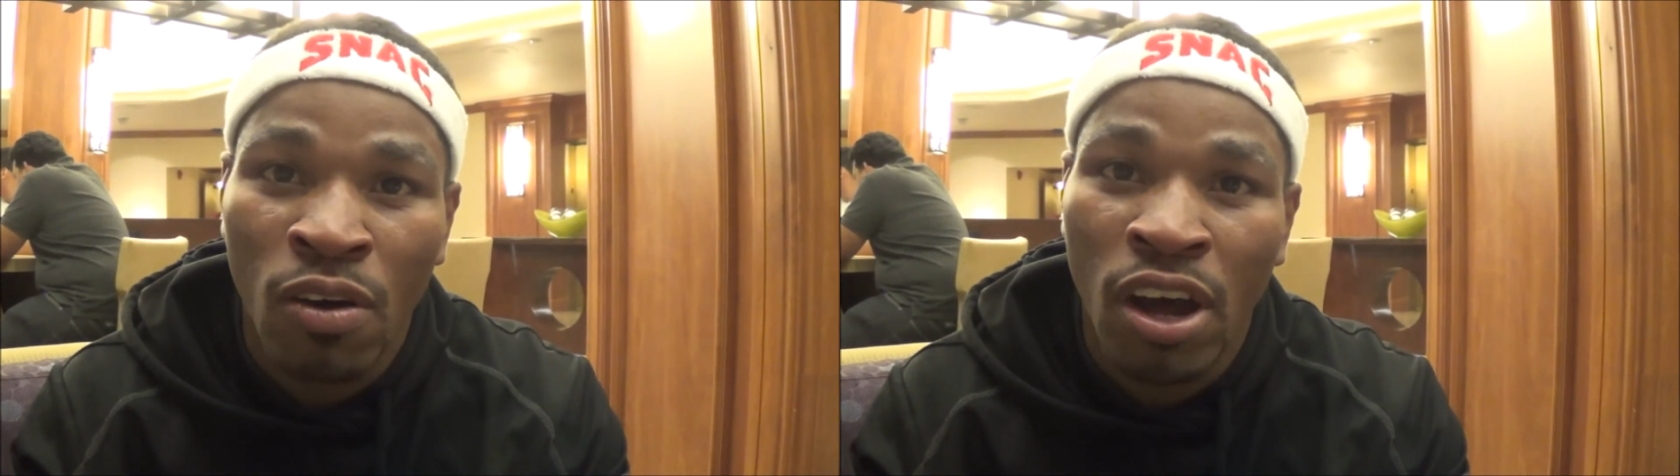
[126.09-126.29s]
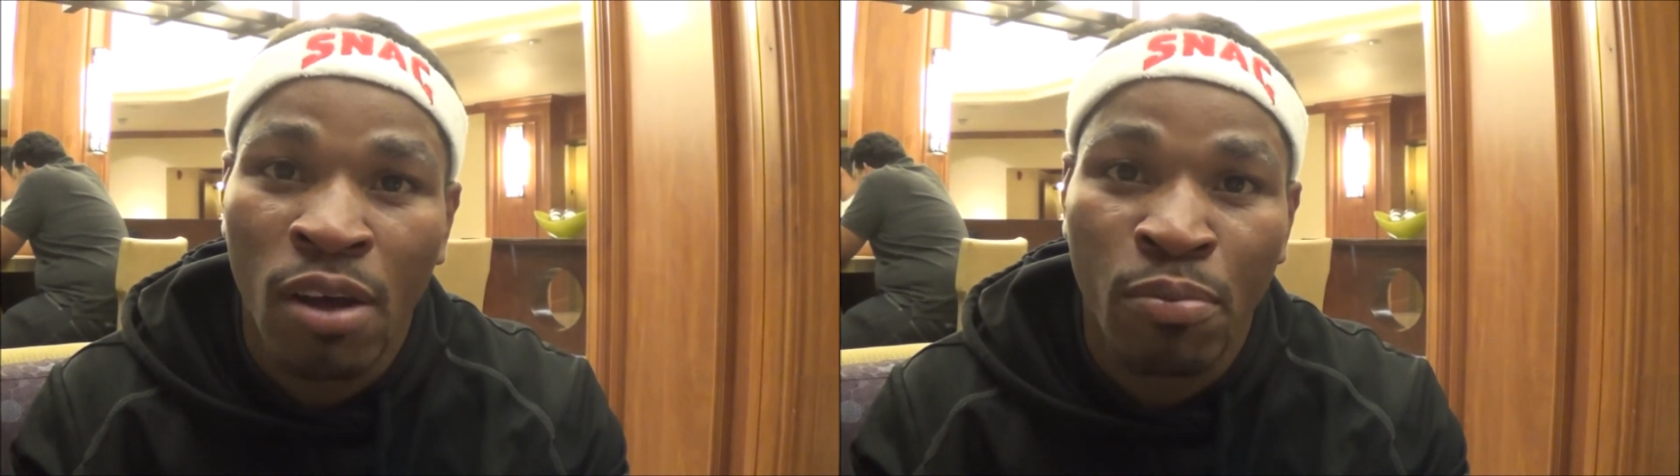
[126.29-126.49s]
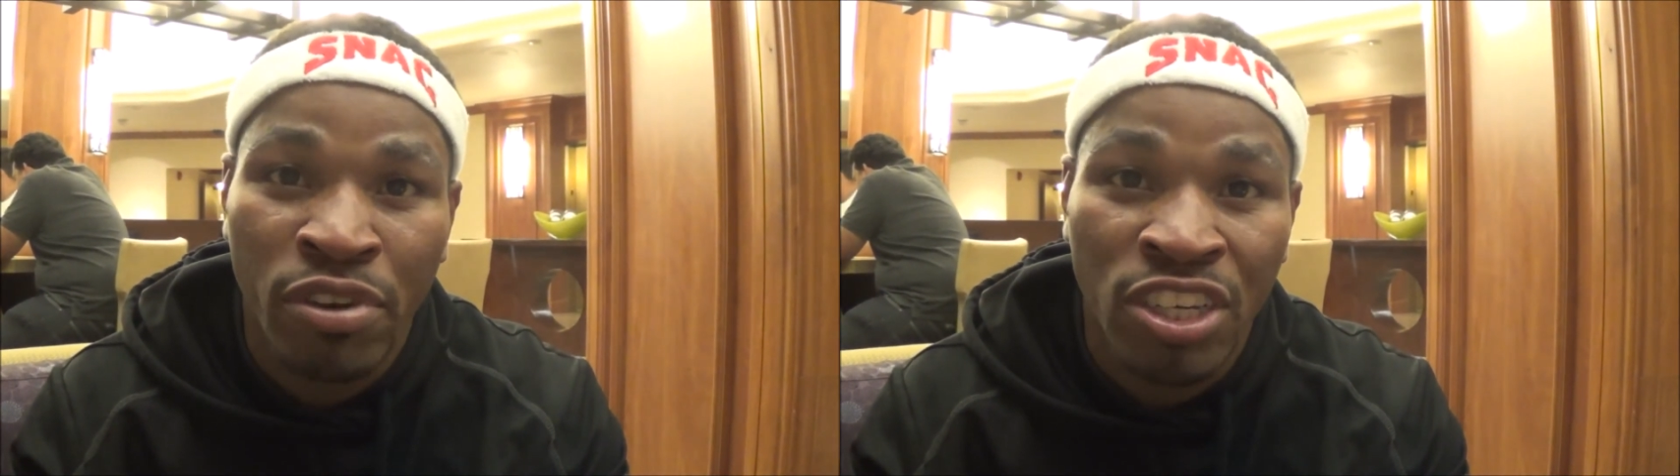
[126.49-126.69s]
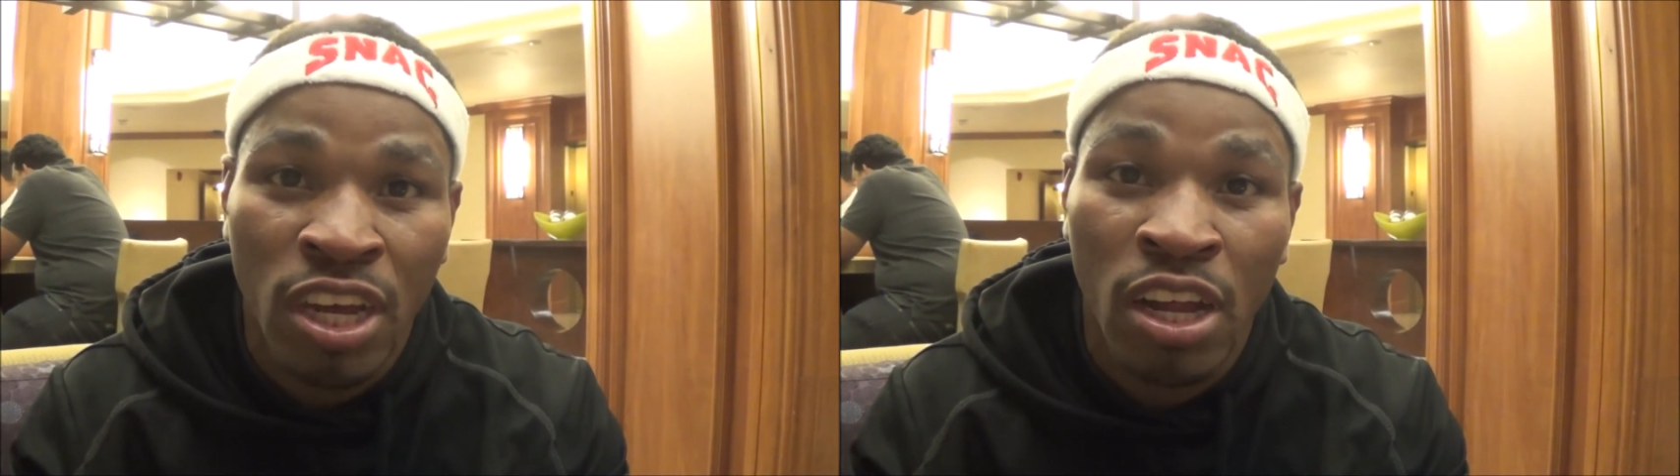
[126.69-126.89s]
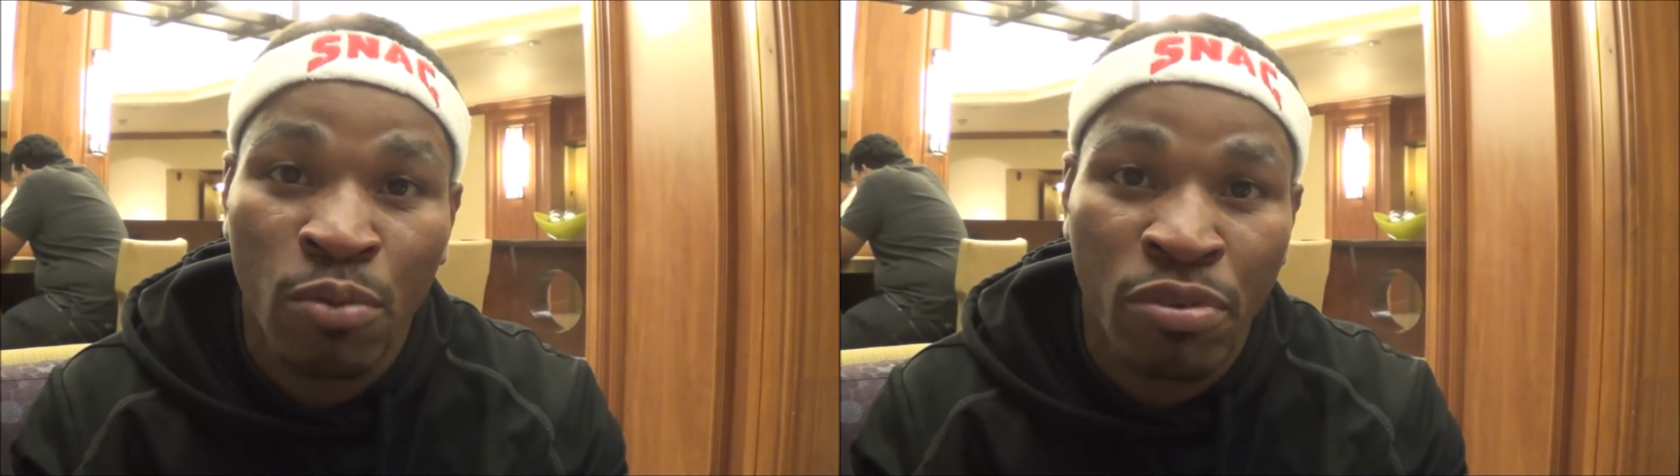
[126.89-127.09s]

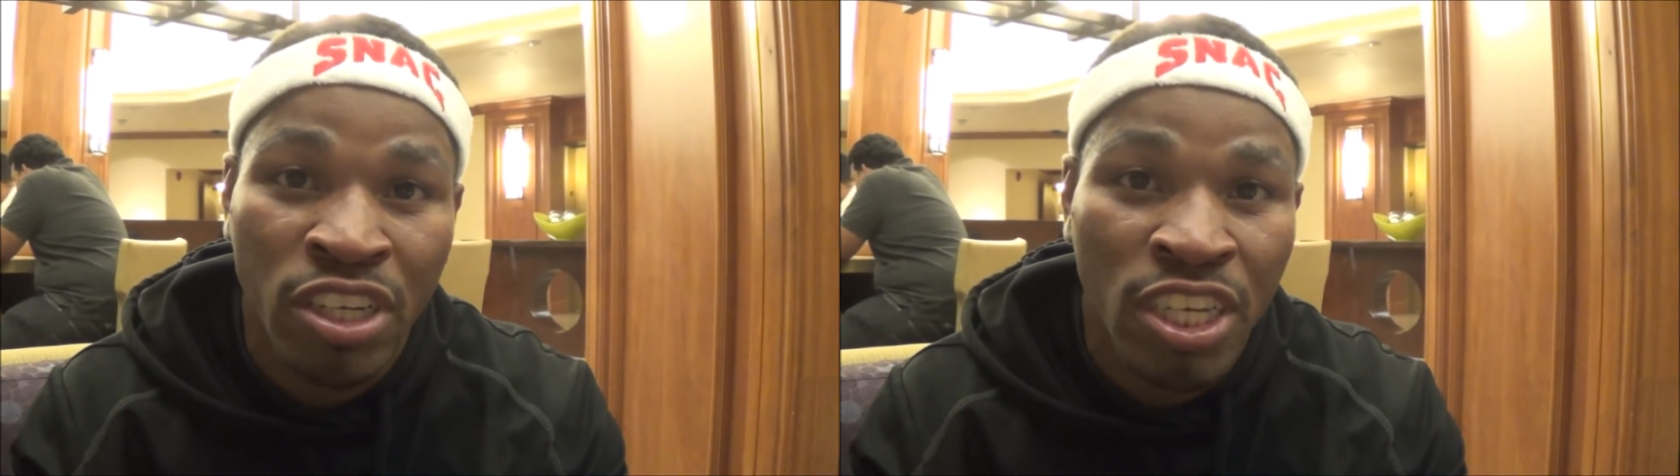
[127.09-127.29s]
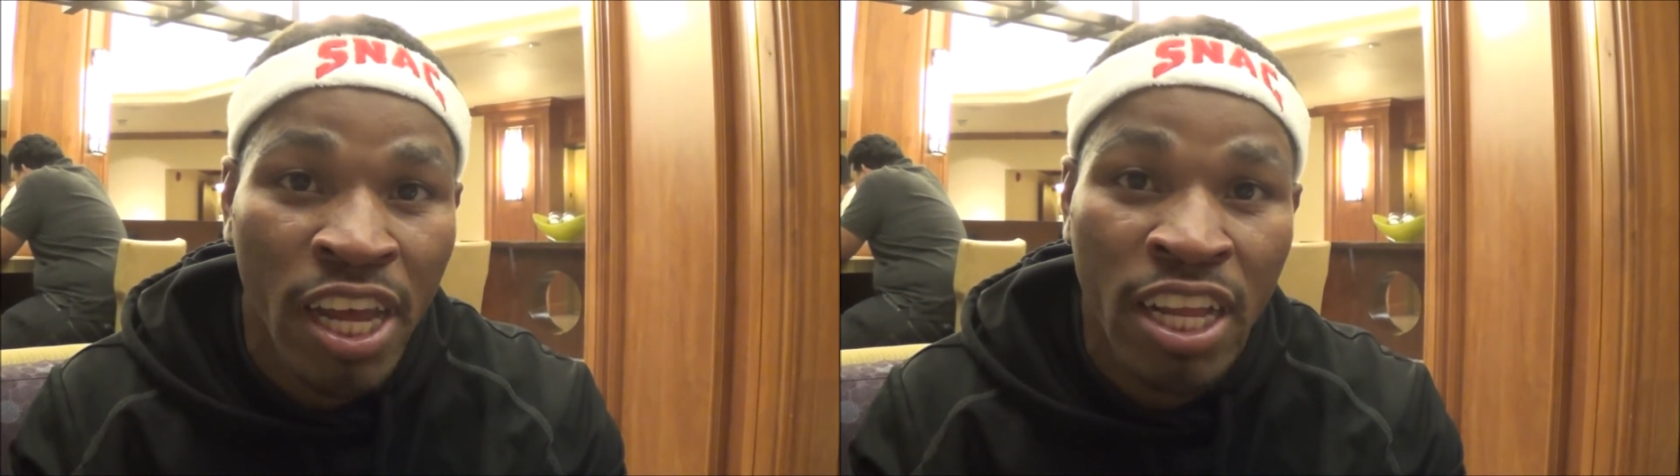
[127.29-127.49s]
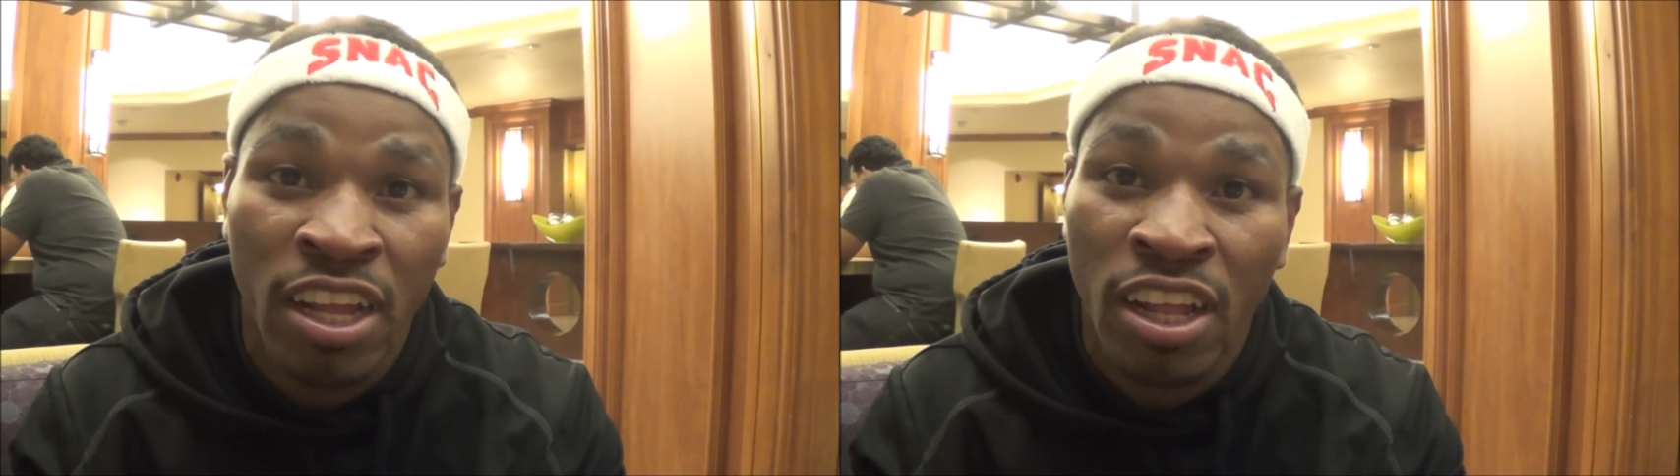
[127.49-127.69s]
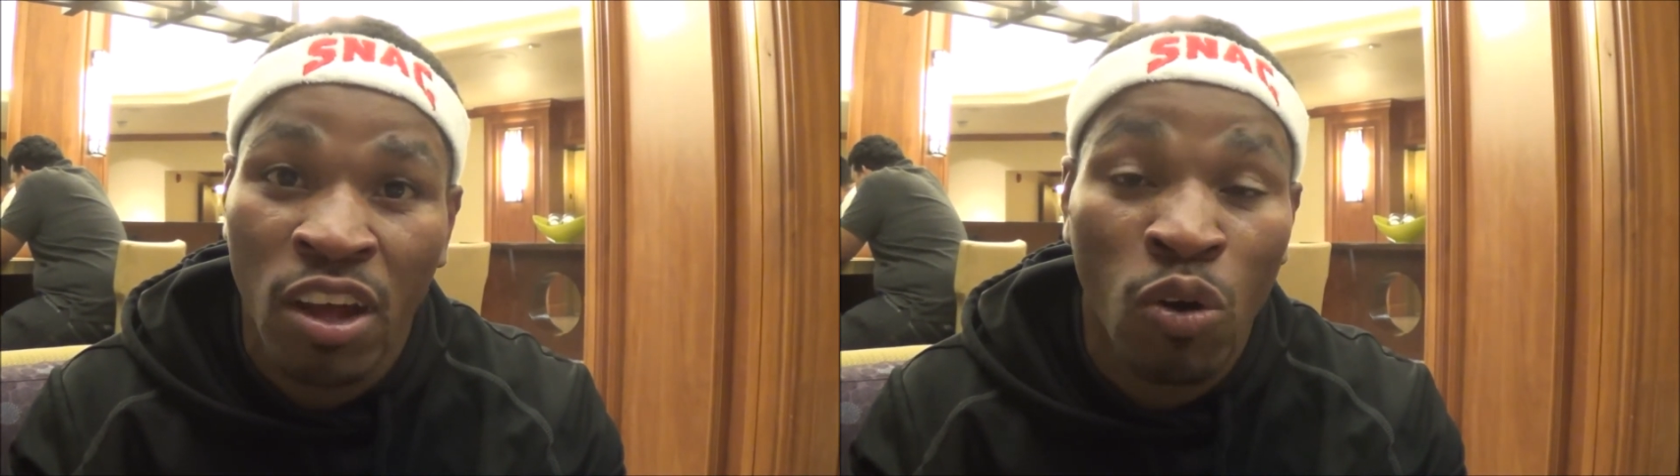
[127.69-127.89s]
unappreciated